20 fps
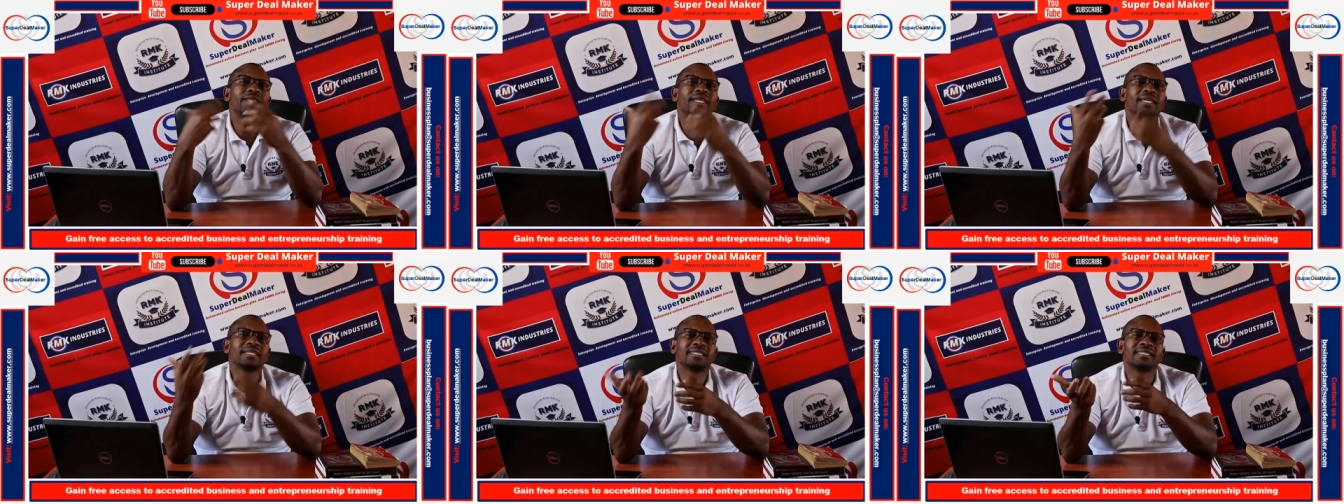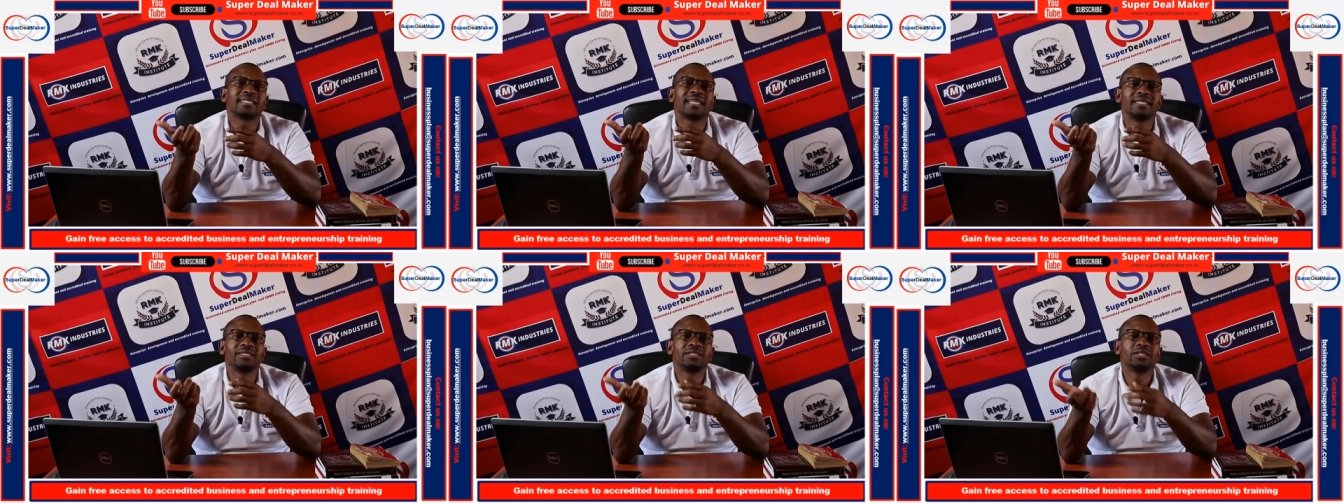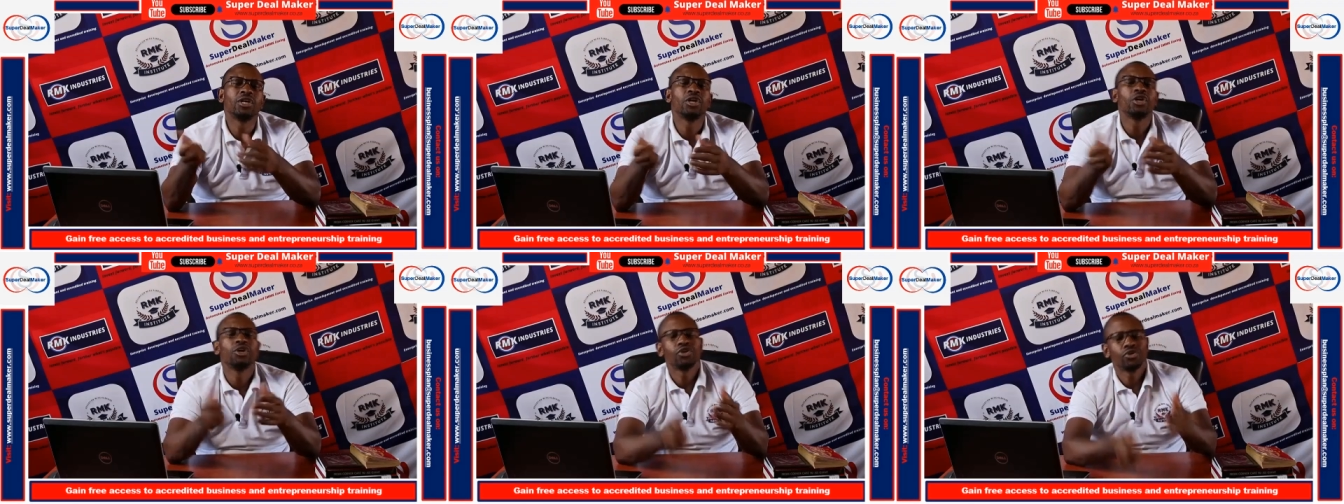things that
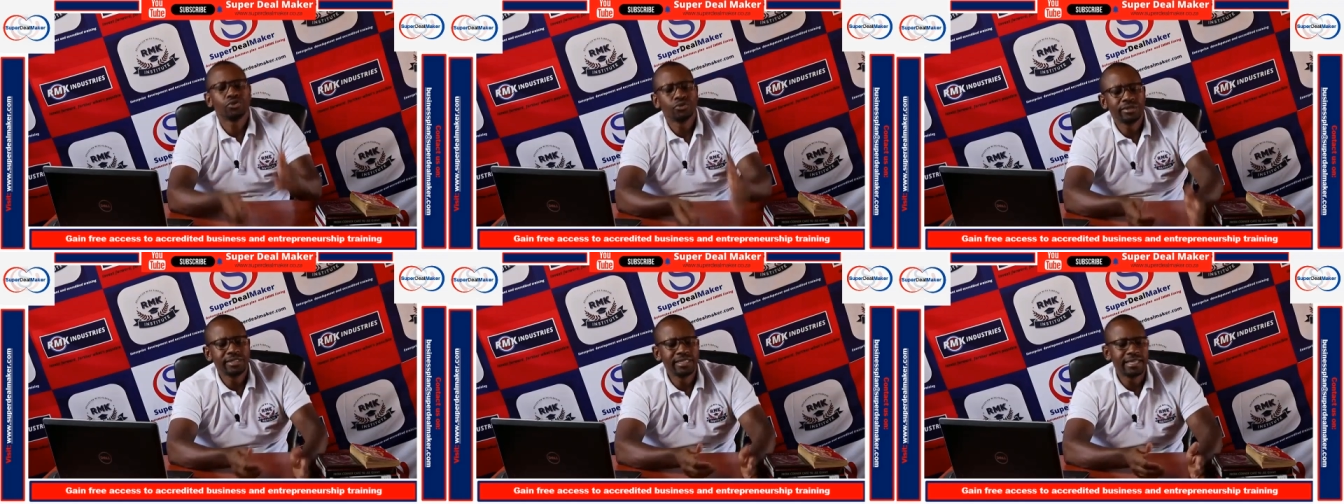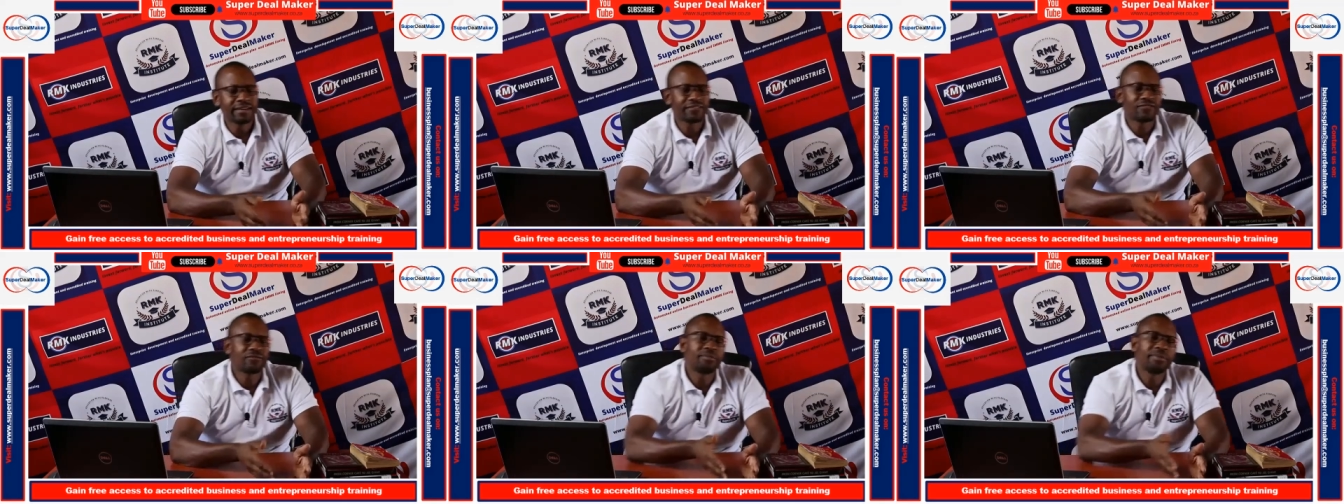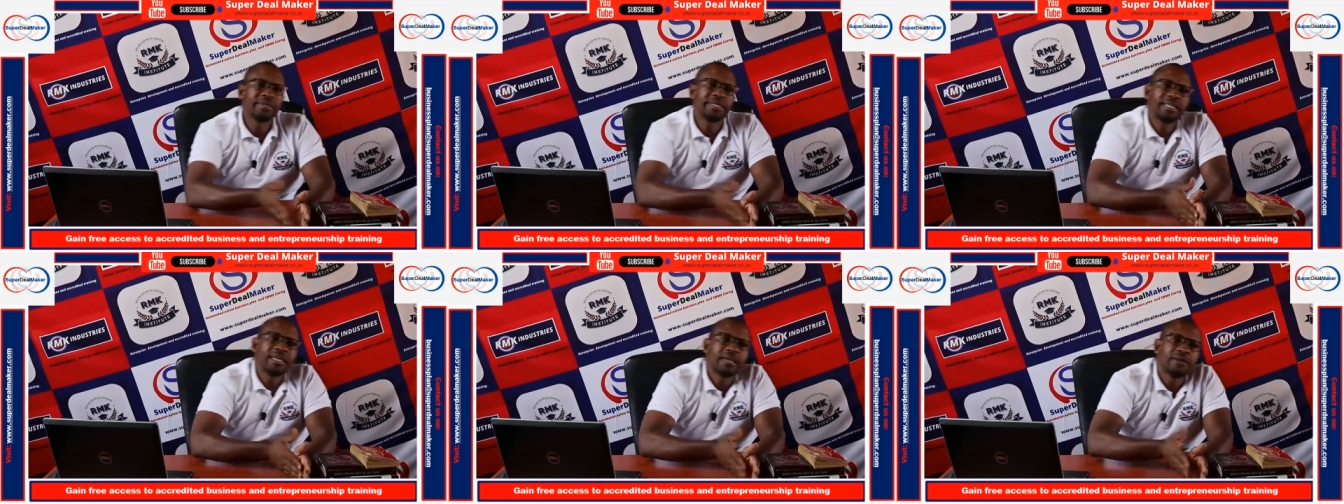you wouldn't have
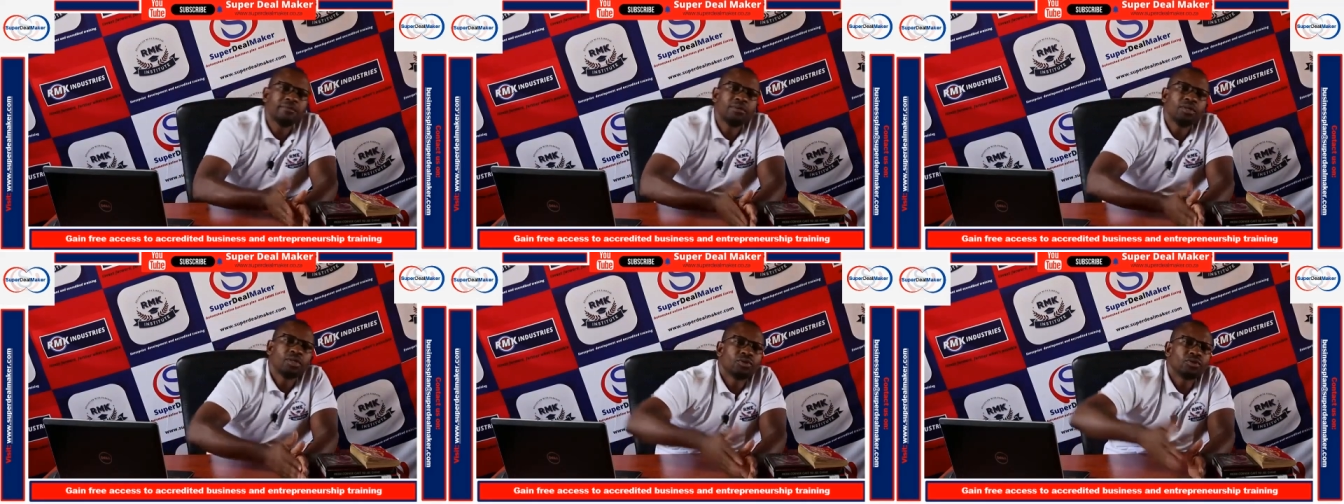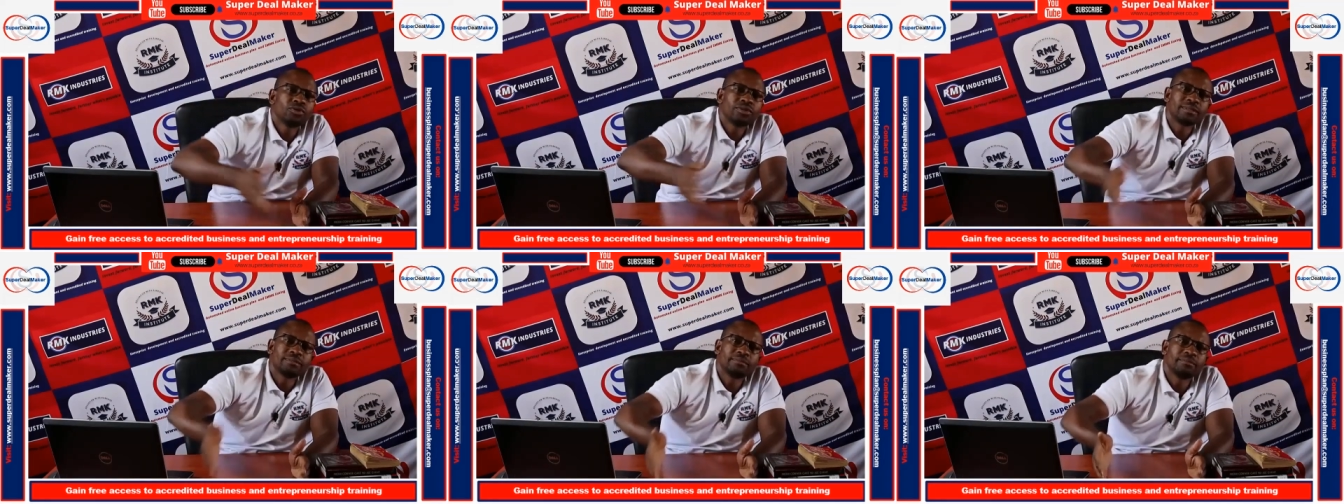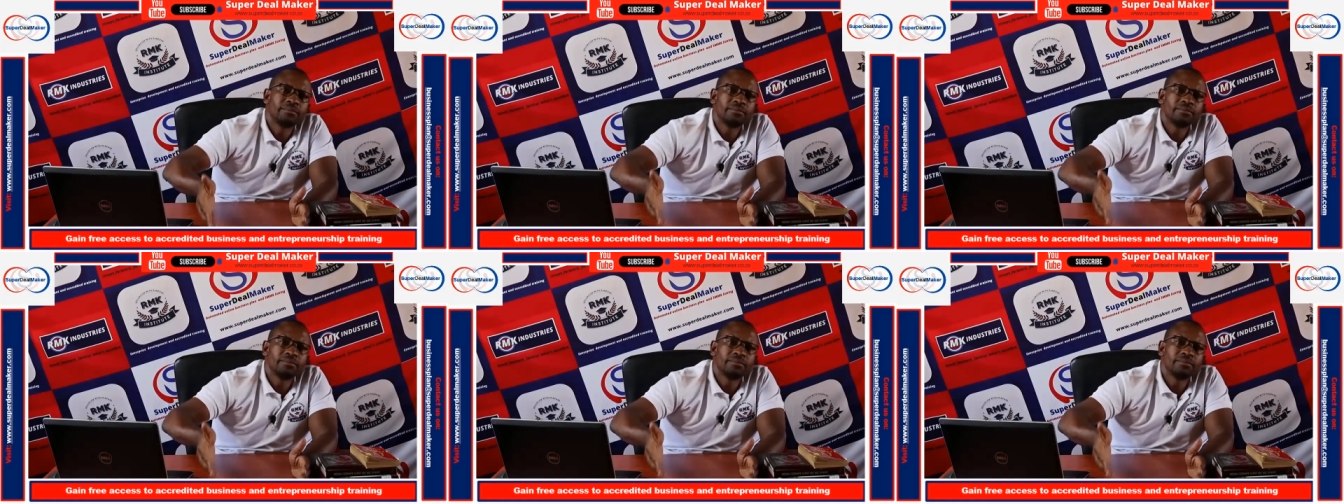been able to